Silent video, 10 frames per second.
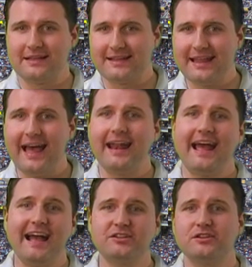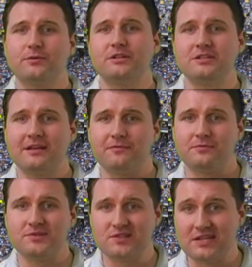like that, actually originate
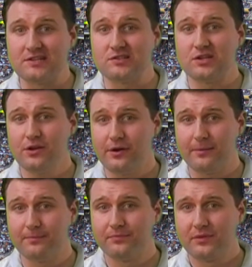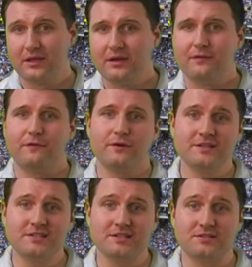from cities in Europe. For
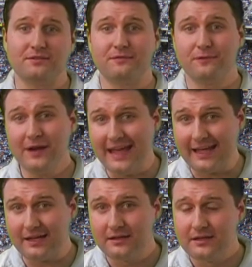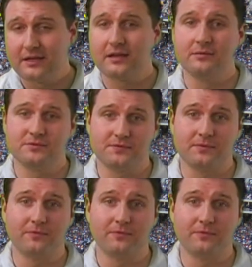instance, the Frank comes from